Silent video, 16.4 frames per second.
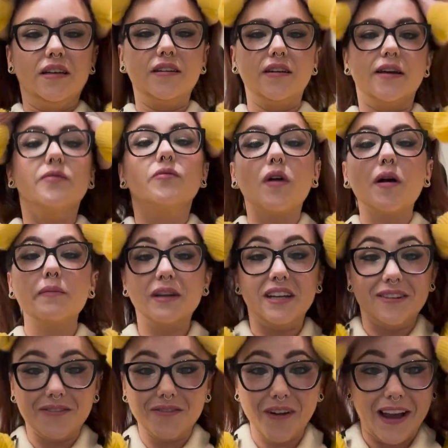and rub
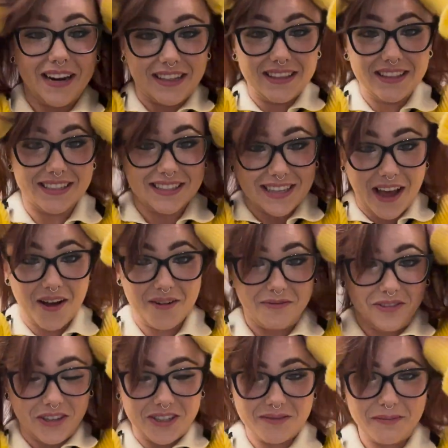it in right at the scalp
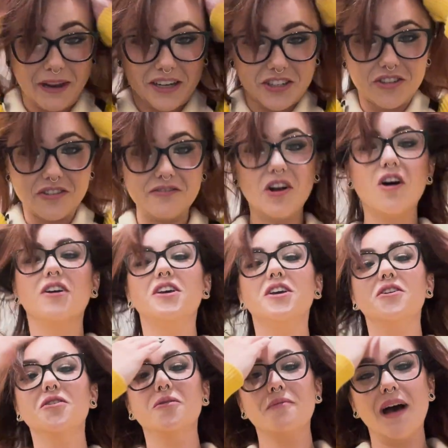for some extra
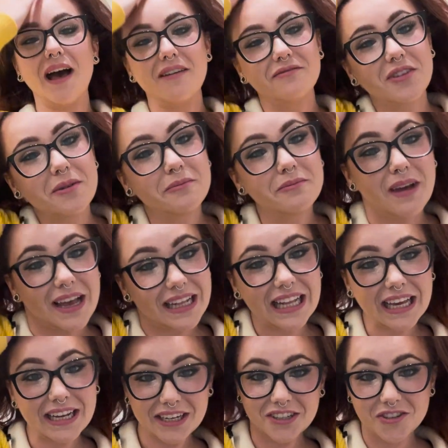volume. I'm from
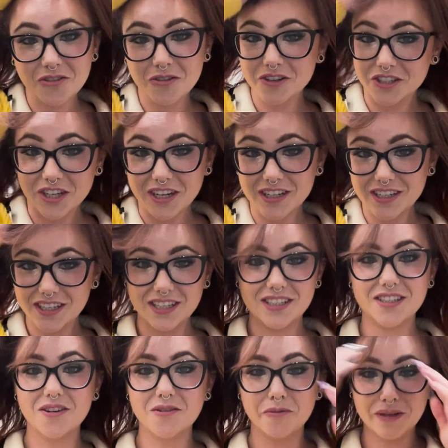Atlanta, Georgia,
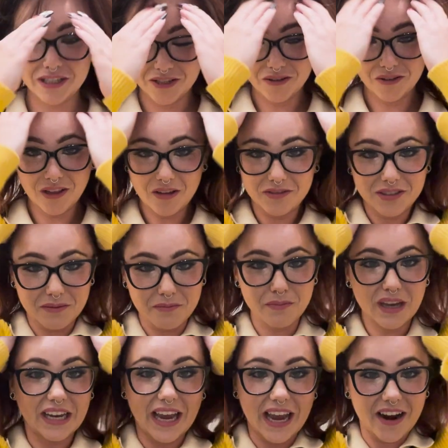so we do love some
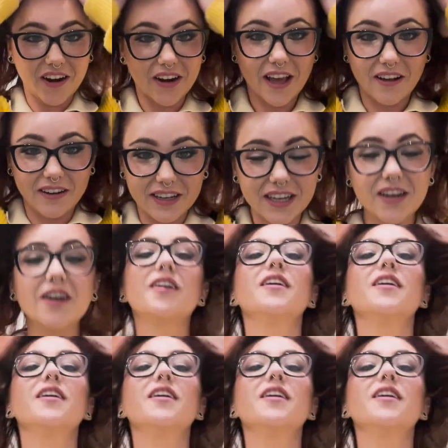big hair down here.